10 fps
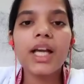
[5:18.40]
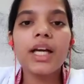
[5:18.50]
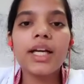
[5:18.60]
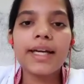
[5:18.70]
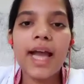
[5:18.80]

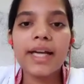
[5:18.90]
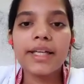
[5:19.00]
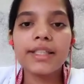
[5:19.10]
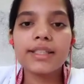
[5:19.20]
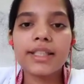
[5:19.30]

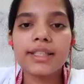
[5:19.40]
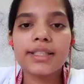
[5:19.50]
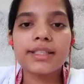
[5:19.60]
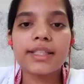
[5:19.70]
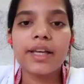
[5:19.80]

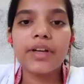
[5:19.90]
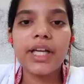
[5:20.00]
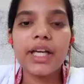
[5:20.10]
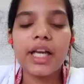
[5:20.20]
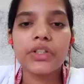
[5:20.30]
1967
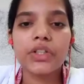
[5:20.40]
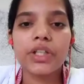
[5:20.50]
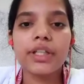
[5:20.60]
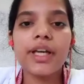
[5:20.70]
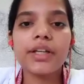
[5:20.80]
election.
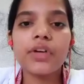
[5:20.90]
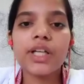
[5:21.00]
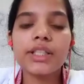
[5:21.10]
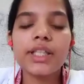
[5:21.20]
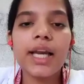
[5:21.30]
It
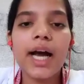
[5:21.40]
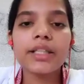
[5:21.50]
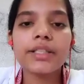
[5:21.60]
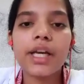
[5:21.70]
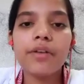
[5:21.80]
was the
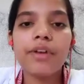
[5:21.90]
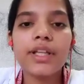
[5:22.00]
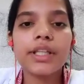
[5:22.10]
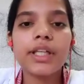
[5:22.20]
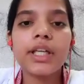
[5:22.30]
last time
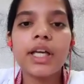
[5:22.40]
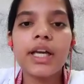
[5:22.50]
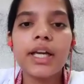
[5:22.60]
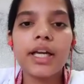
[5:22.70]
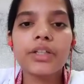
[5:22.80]
when the
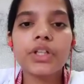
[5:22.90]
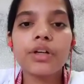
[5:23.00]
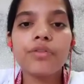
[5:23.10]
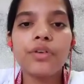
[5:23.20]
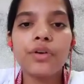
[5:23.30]
election
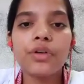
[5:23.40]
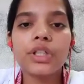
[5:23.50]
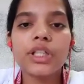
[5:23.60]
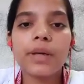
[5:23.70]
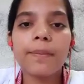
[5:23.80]
of Lok
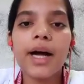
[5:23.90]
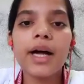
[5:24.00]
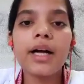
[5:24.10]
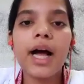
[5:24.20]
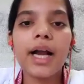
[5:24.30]
Sabha
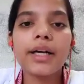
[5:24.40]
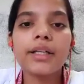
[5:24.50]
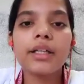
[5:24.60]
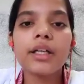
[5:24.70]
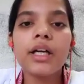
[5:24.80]
and
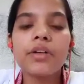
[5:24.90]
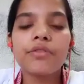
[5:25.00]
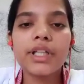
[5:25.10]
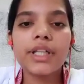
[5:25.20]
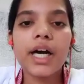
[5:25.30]
uh,
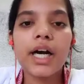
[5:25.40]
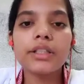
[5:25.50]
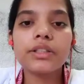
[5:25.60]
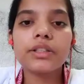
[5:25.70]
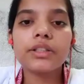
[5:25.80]

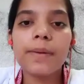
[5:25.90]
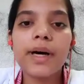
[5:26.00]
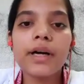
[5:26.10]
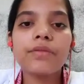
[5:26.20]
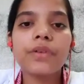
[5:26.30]
Vidhan
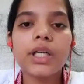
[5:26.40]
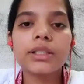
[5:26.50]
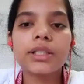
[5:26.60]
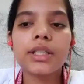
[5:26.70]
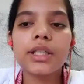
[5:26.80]
Sabha was
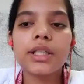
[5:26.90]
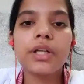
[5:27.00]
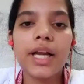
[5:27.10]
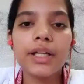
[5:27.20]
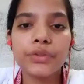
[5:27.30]
uh,
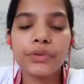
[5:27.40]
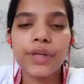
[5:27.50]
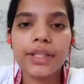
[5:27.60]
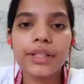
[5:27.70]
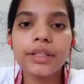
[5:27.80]
held
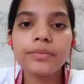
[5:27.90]
together.